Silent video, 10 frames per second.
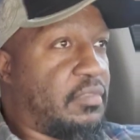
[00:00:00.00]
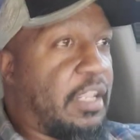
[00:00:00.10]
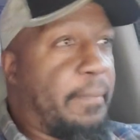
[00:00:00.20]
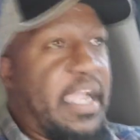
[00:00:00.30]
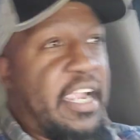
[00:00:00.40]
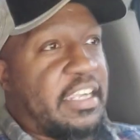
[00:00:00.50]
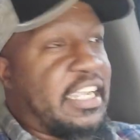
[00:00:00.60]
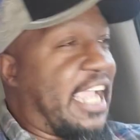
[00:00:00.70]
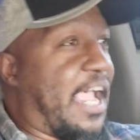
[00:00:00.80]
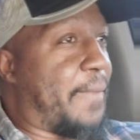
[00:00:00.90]
The mayor
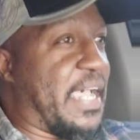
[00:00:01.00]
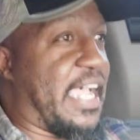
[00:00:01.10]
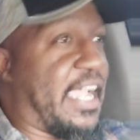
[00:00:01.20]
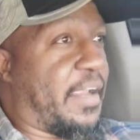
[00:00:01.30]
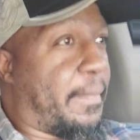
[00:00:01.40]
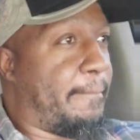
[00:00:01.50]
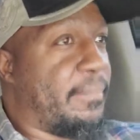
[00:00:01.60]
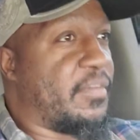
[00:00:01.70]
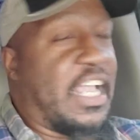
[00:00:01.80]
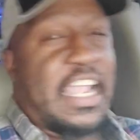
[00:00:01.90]
can campaign
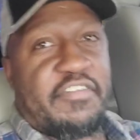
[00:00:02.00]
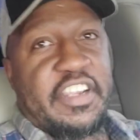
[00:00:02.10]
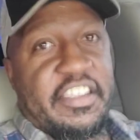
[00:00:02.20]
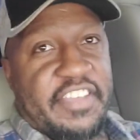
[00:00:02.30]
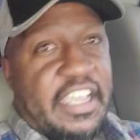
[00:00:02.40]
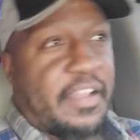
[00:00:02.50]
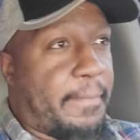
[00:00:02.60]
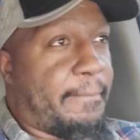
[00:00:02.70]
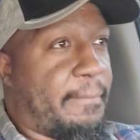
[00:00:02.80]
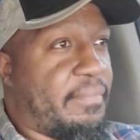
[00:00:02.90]
at every event,
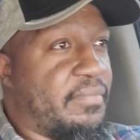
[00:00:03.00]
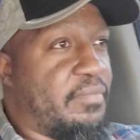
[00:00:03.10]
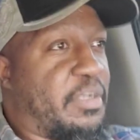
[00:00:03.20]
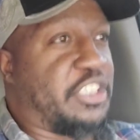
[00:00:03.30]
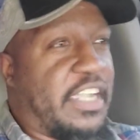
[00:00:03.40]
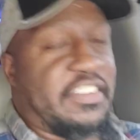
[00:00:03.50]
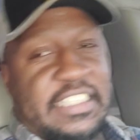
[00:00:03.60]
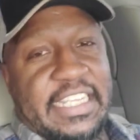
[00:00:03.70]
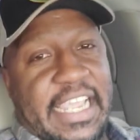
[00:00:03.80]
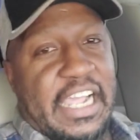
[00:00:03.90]
but you have a
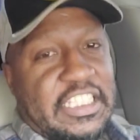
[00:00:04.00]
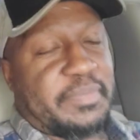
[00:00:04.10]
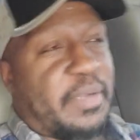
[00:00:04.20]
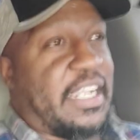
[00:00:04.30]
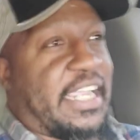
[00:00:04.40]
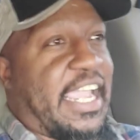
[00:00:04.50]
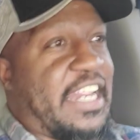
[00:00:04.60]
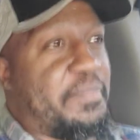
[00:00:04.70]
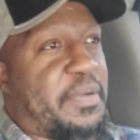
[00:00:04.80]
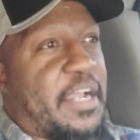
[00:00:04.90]
city council member that can't
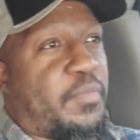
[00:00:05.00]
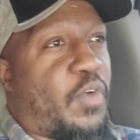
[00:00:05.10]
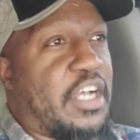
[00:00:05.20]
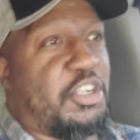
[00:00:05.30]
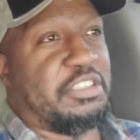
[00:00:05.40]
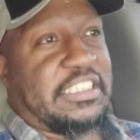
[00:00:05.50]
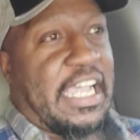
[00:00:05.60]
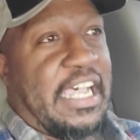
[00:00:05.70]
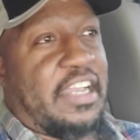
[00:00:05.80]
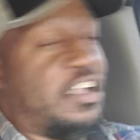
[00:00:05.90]
even put up one little
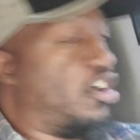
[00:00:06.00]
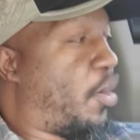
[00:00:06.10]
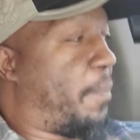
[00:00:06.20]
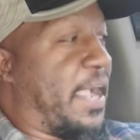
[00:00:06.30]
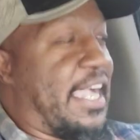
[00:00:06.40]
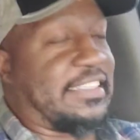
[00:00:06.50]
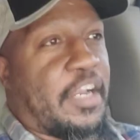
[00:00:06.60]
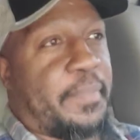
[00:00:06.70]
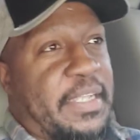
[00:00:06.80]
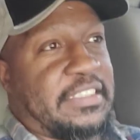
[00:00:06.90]
sign or pass
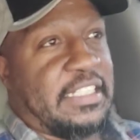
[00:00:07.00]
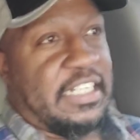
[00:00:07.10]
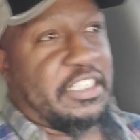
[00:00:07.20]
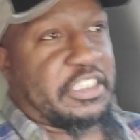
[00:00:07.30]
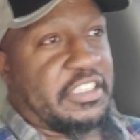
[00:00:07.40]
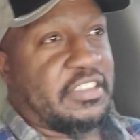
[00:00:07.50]
out a piece of literature.